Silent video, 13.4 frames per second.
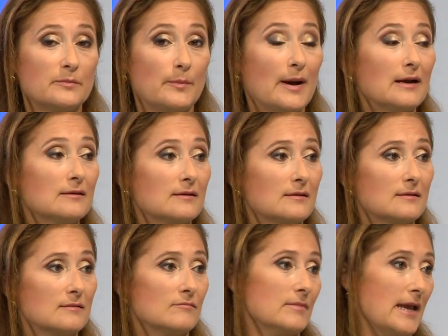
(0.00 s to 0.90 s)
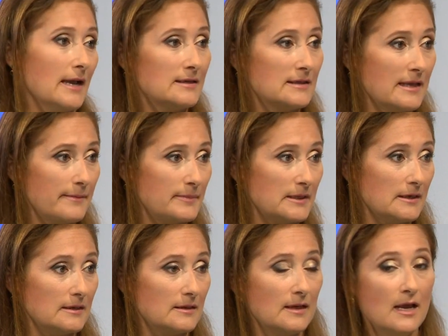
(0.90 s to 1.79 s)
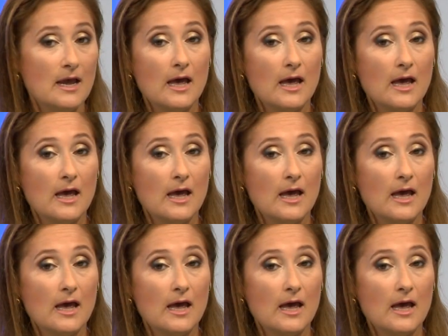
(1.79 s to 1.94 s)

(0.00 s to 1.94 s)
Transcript: but accept it.